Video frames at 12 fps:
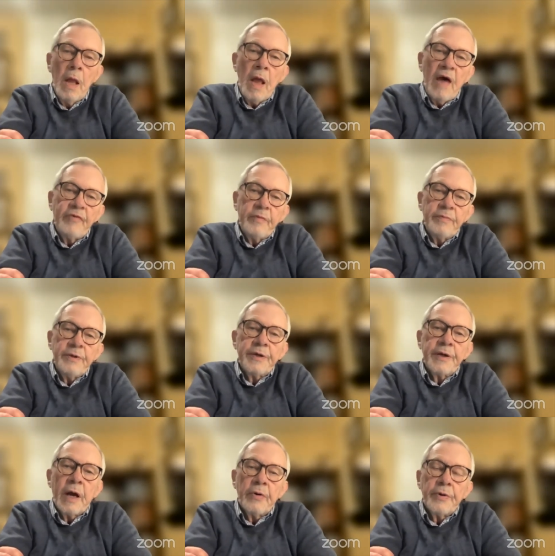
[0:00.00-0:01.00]
haven't
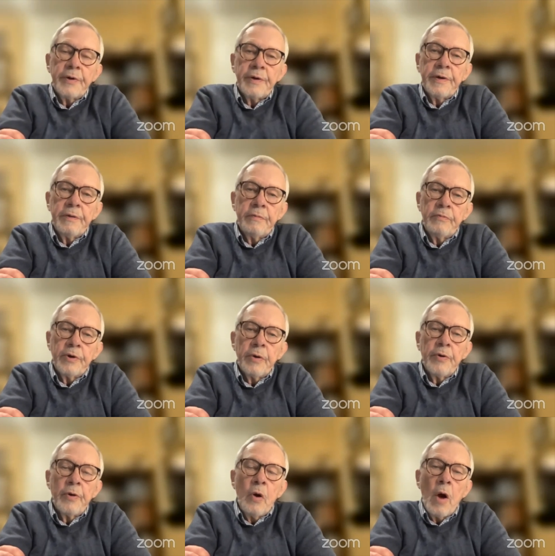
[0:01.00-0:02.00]
been counted, and we
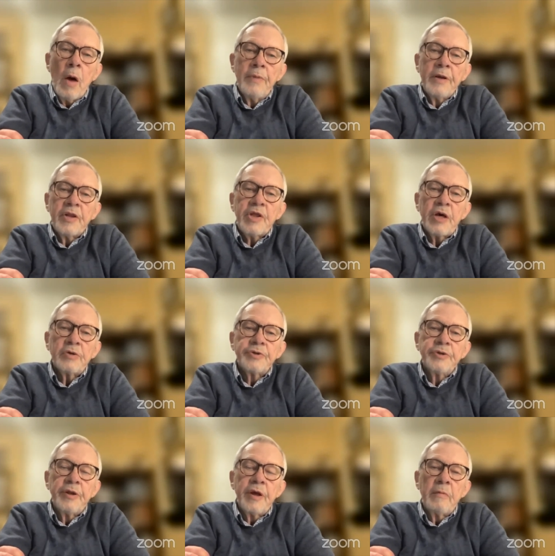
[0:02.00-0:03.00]
don't know how many
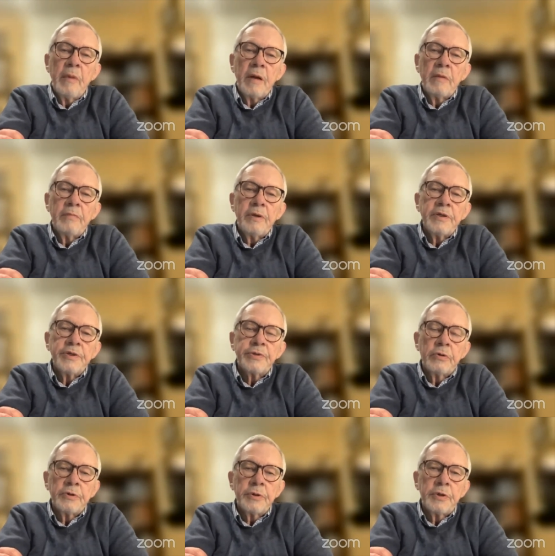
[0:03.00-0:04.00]
thousand that might be.
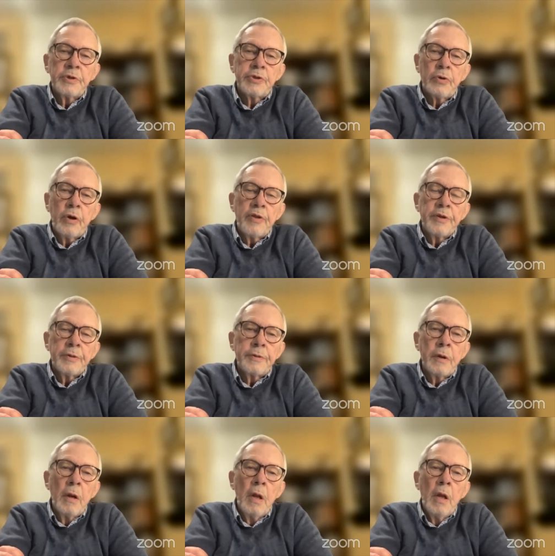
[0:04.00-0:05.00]
So surely the
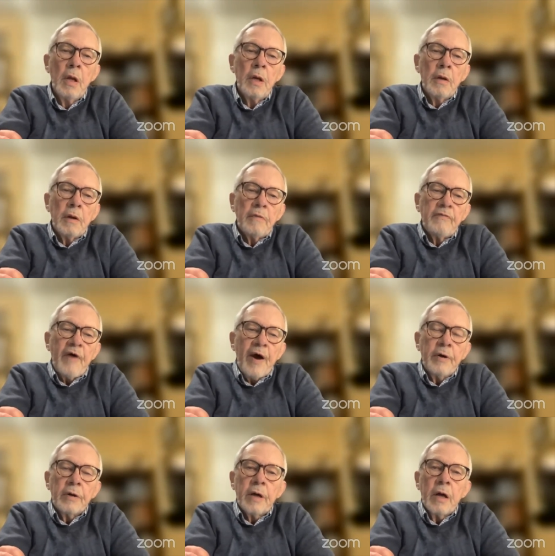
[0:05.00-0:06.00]

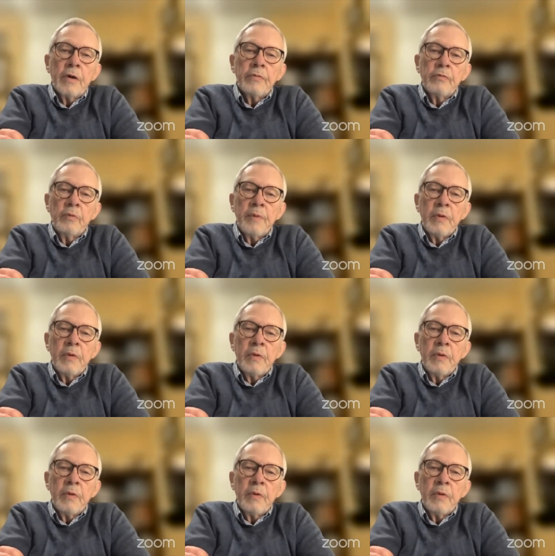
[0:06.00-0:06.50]
final count will be